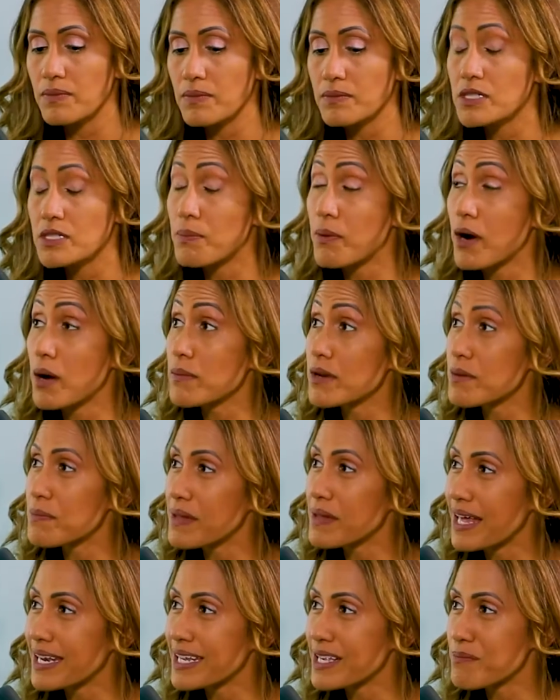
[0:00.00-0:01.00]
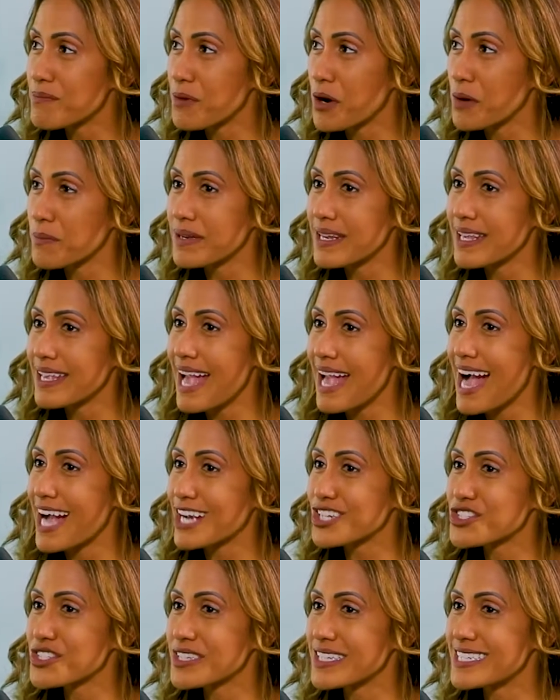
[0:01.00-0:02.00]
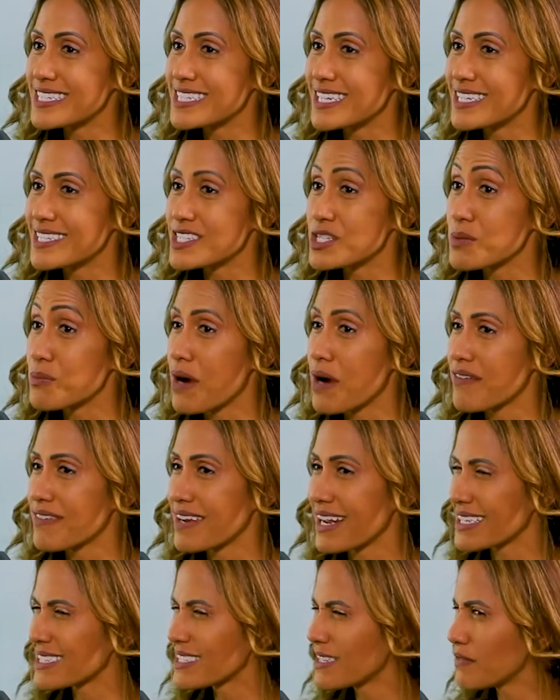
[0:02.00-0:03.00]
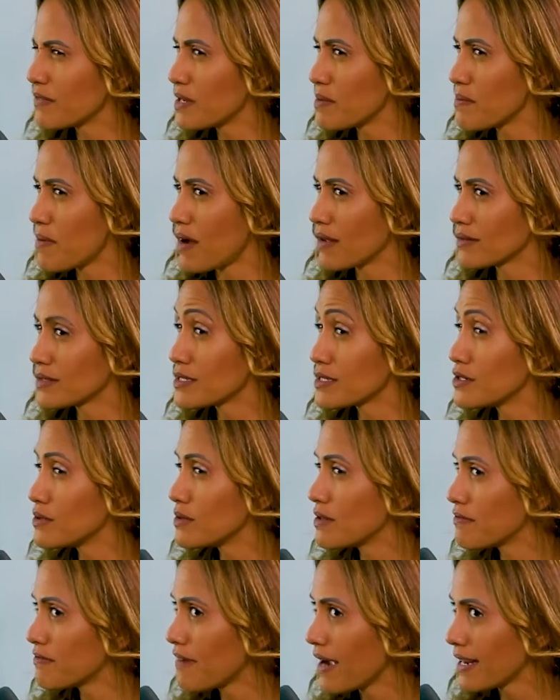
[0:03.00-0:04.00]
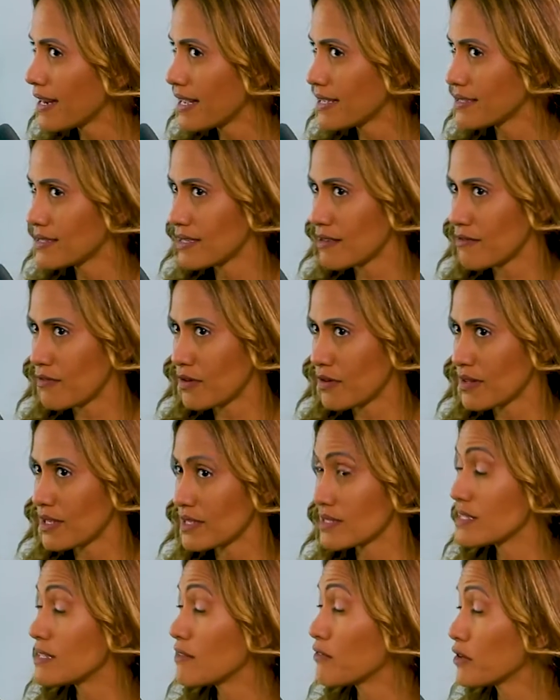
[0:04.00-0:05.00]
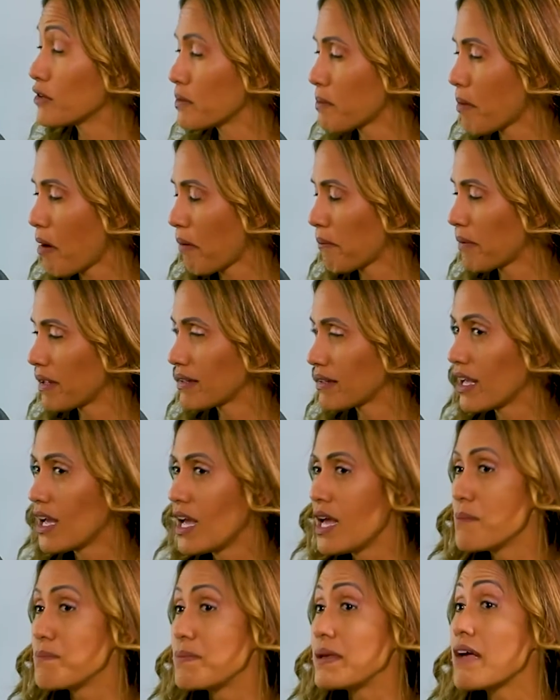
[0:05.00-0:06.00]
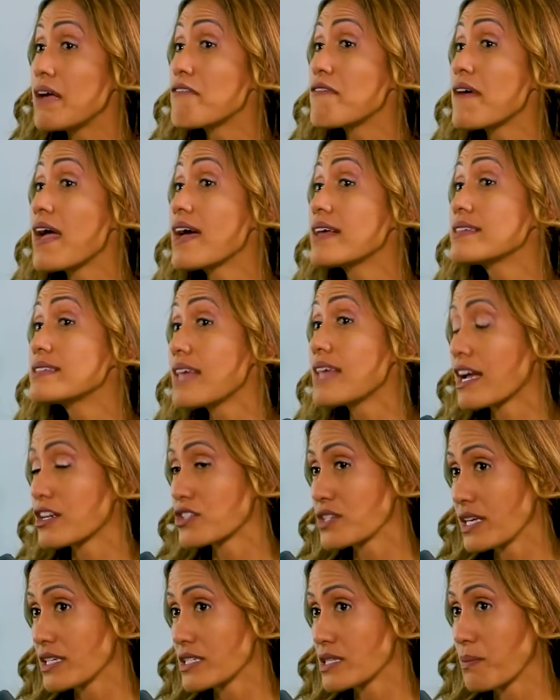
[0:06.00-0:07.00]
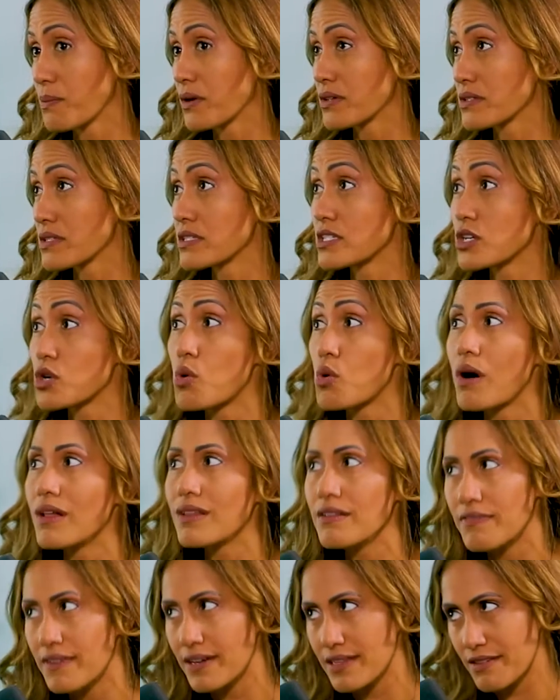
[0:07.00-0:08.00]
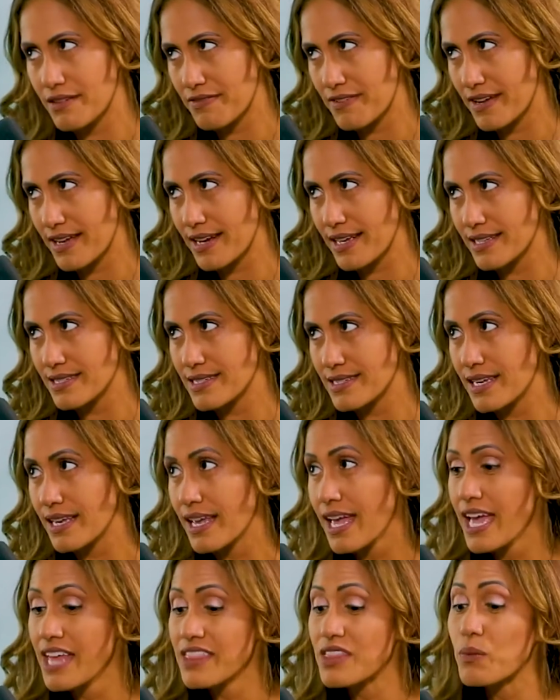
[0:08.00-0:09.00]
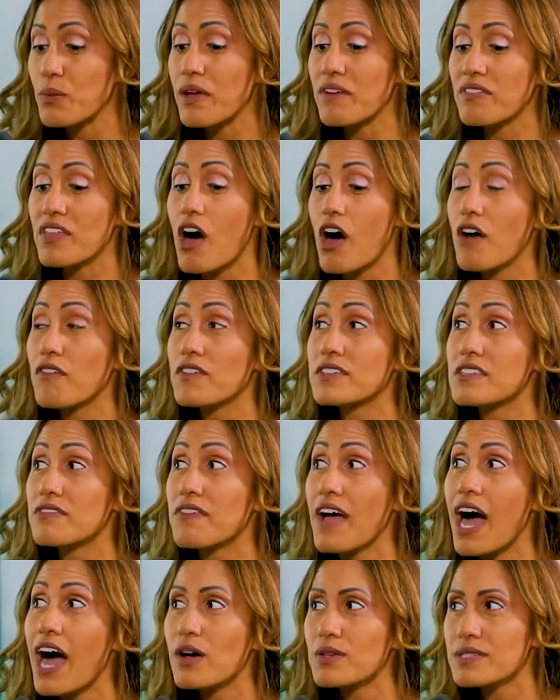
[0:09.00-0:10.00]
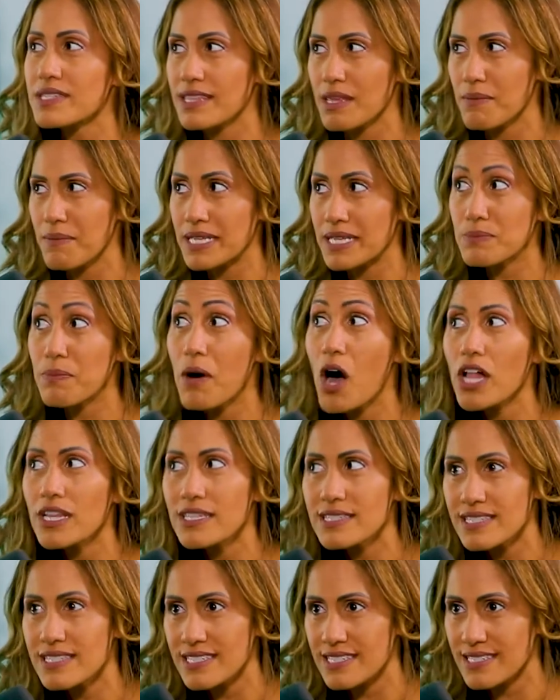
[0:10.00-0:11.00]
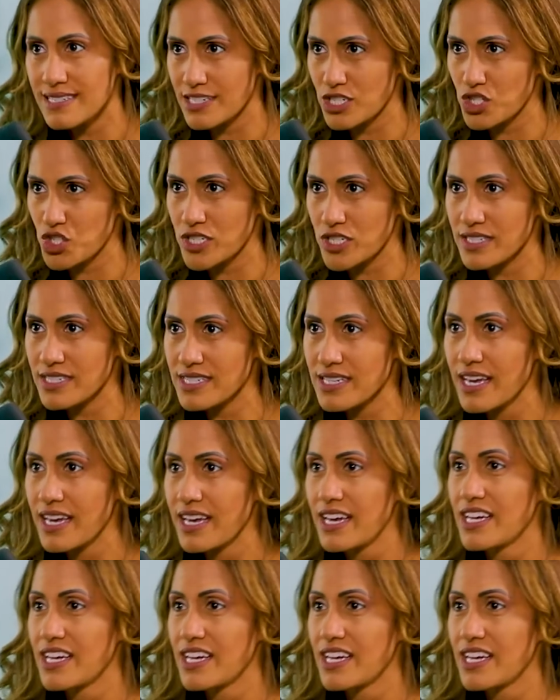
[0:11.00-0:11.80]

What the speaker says: Department of Planning and Permitting actually does the private activity bonds to do the financing for this different department. BFS actually has the person to qualify the financing. Then we have the Office of Housing that makes policy decisions.